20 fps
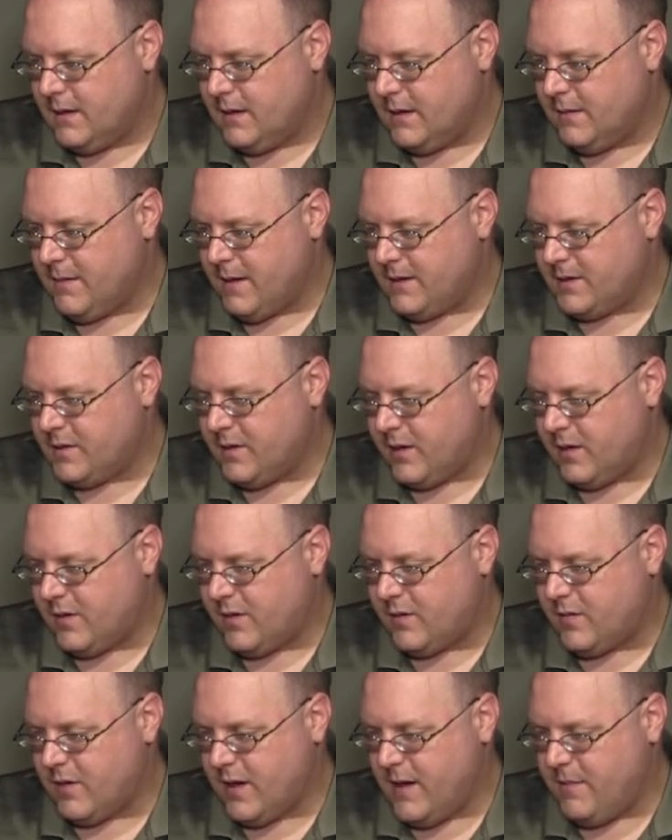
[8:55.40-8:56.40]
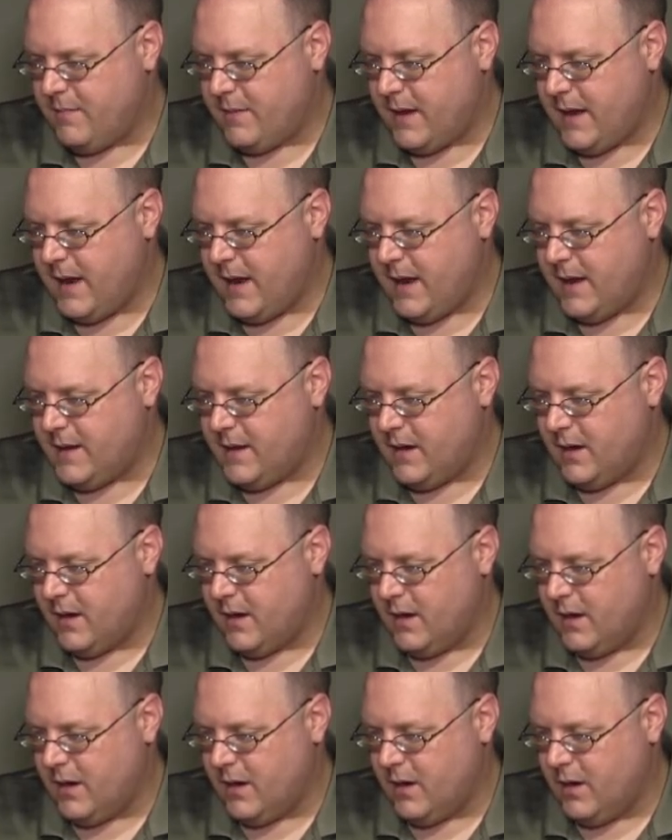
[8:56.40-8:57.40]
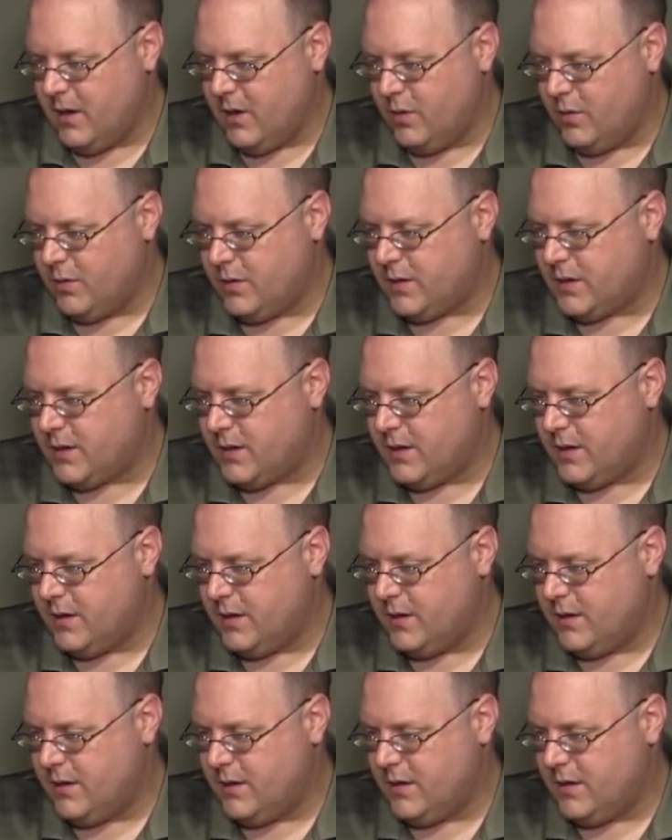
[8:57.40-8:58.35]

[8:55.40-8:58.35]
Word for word: A balance between grape and oak.